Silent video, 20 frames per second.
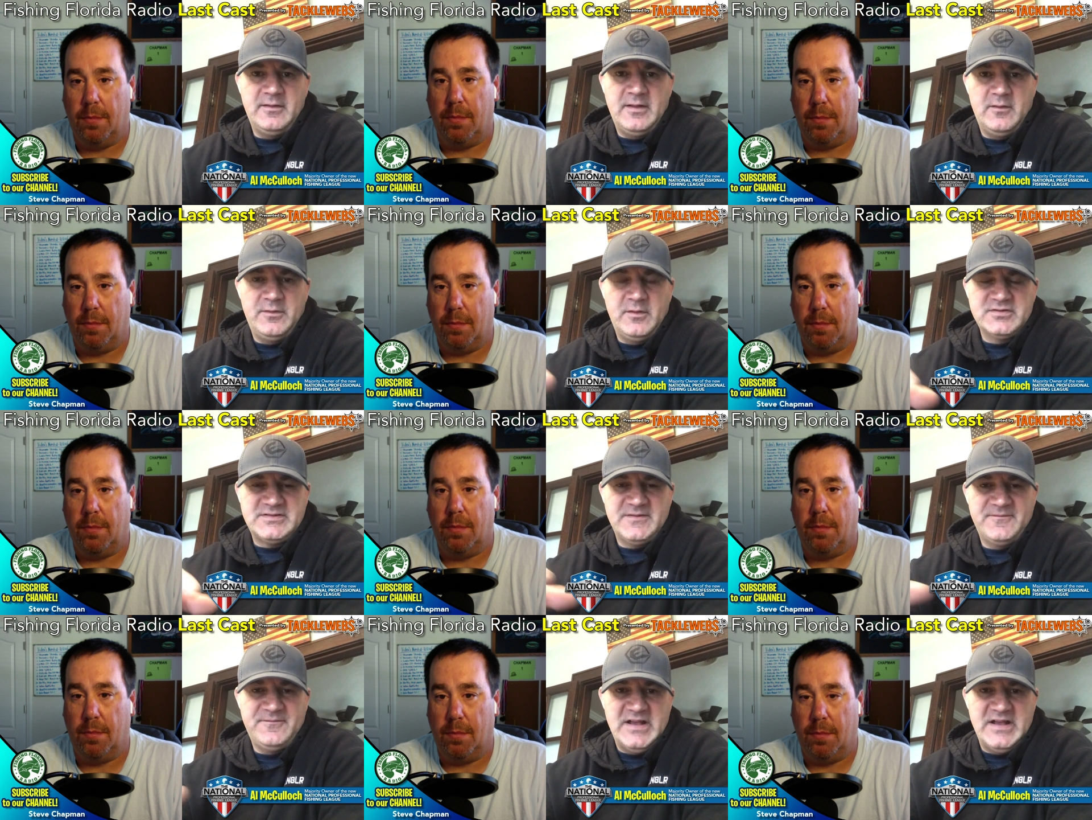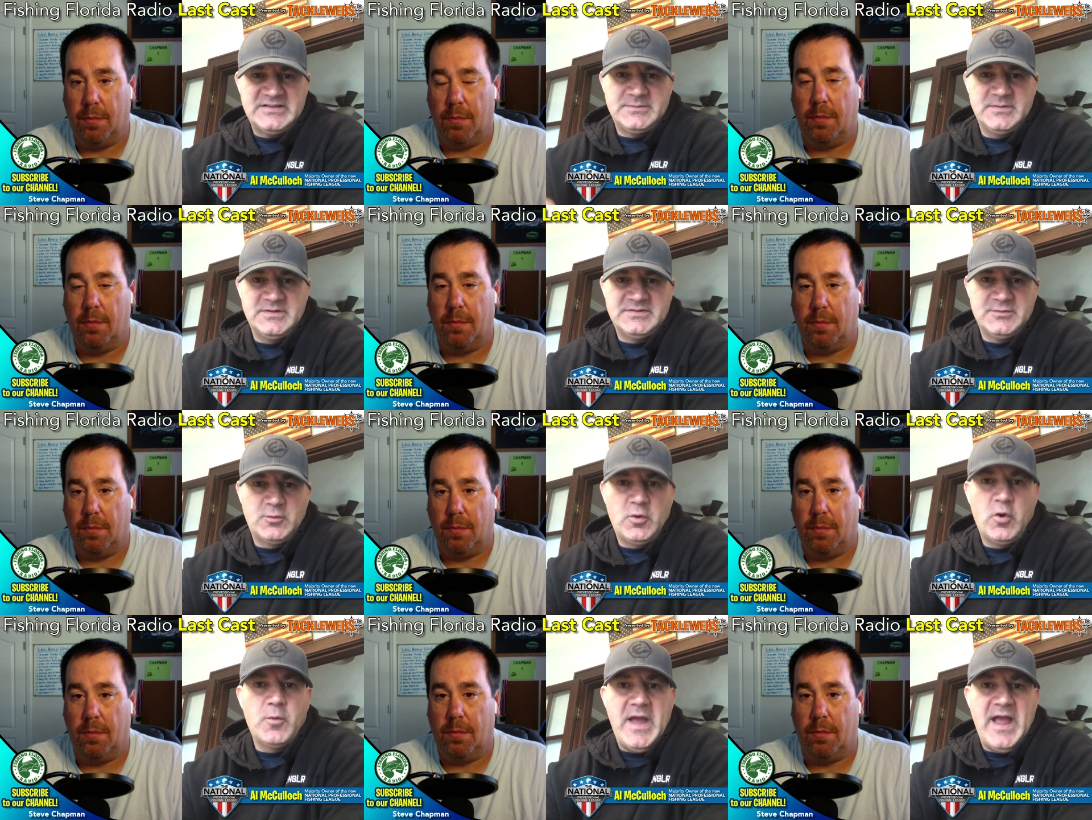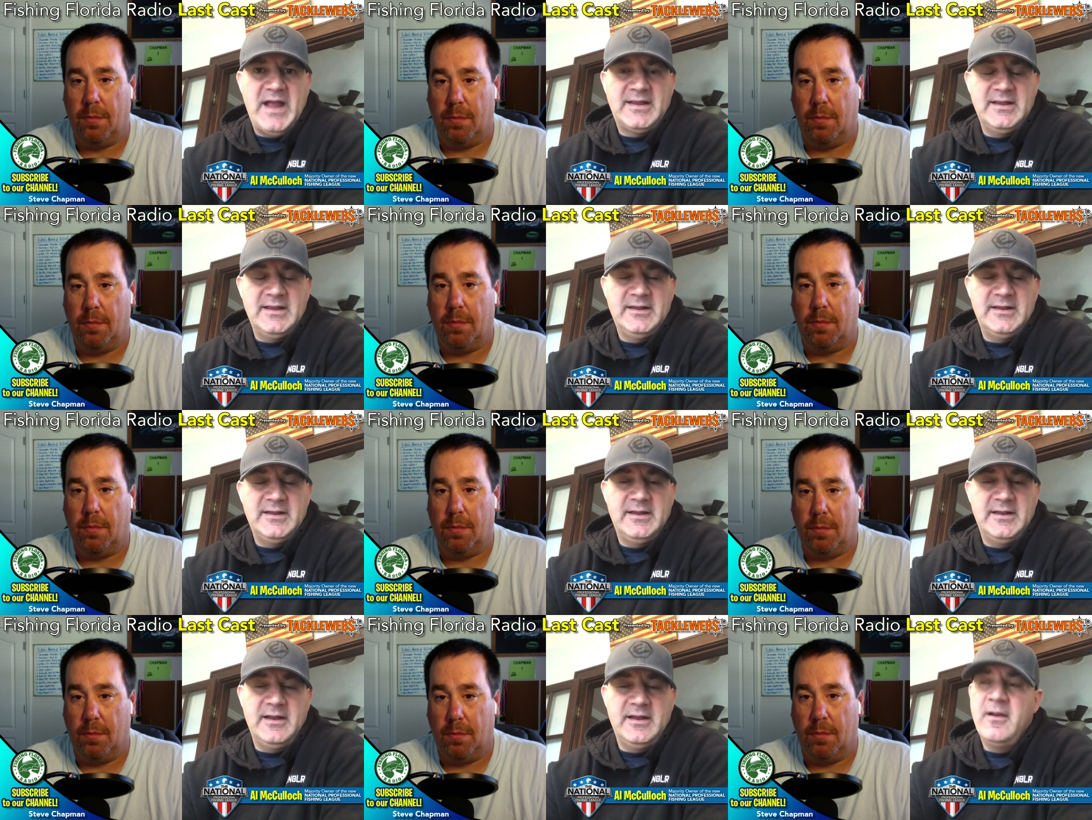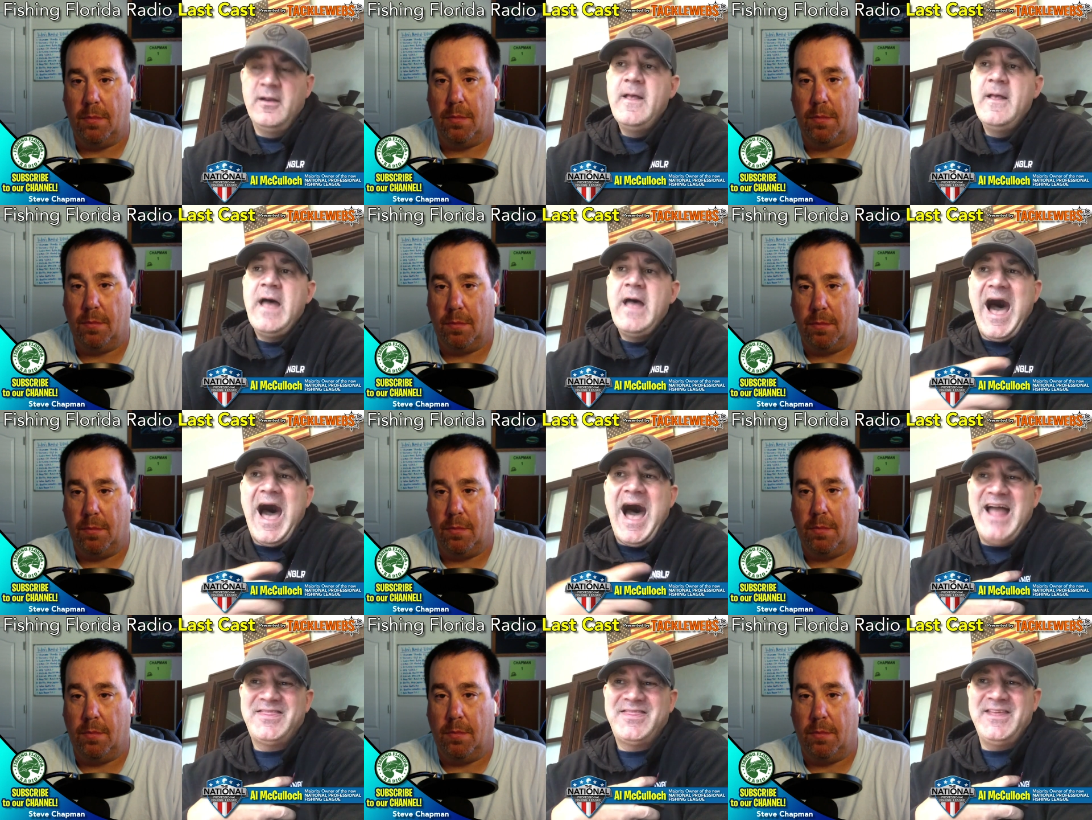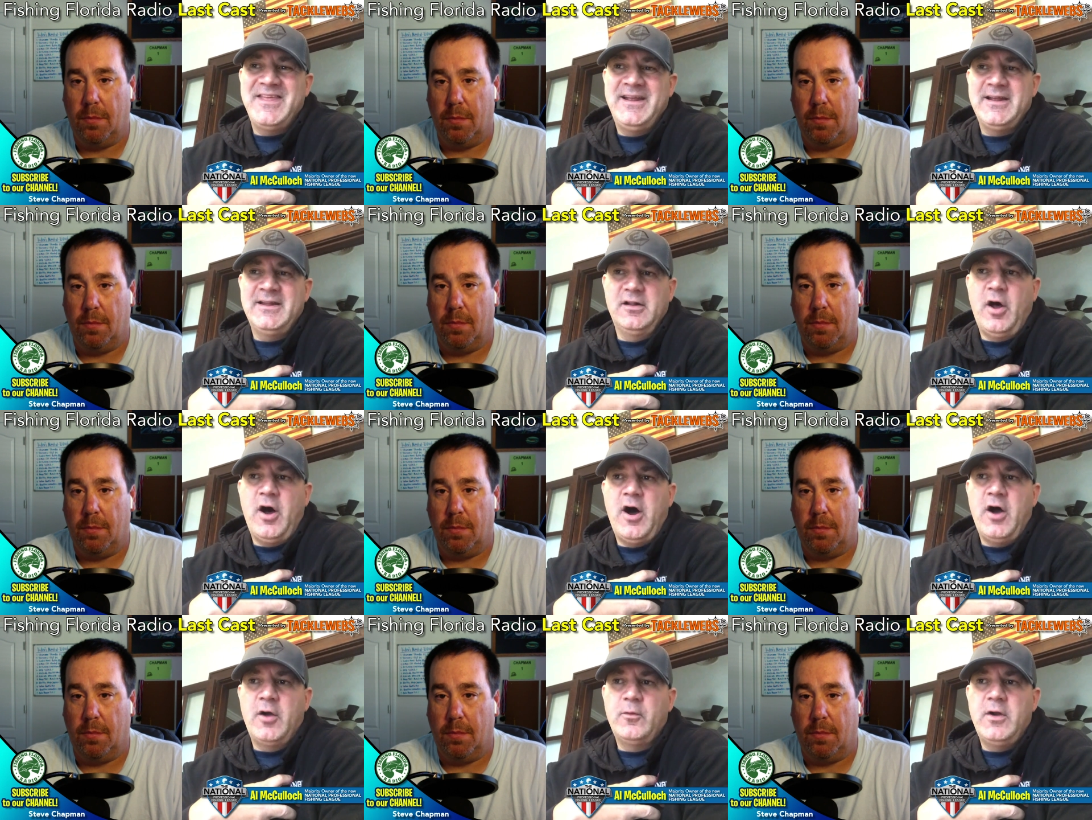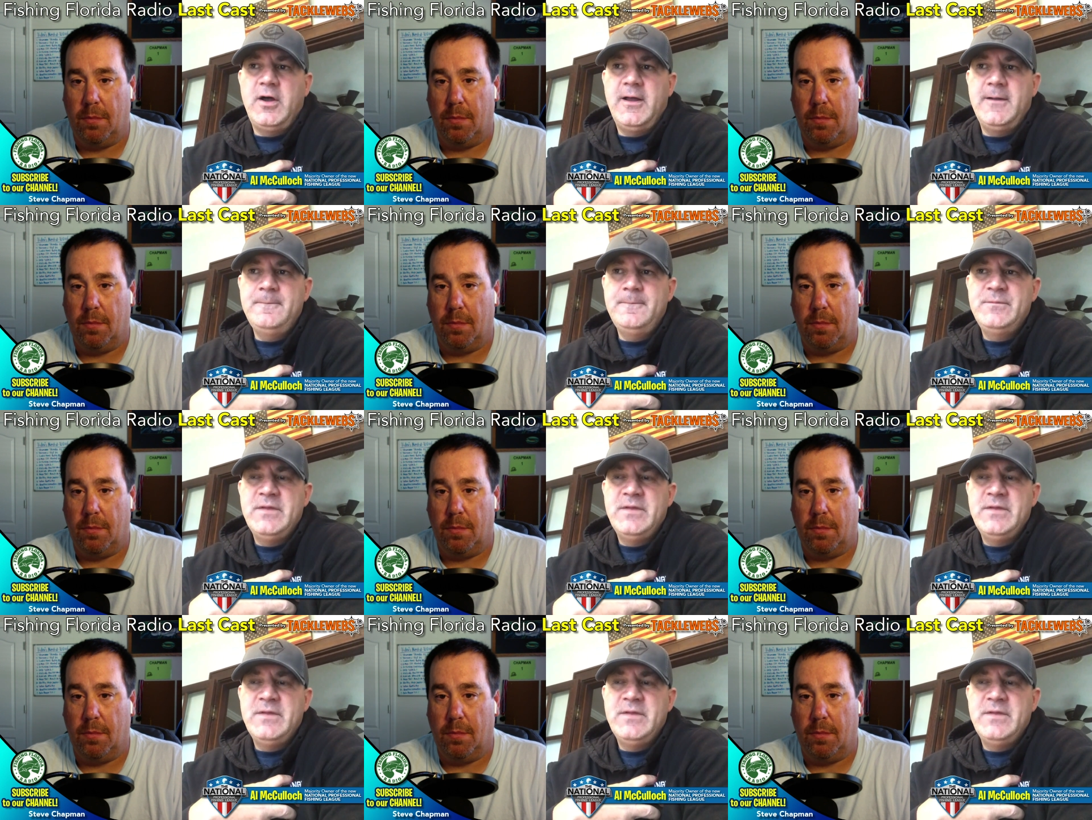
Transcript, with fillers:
Speaker 1: those investments will go back in there. I think in the long run,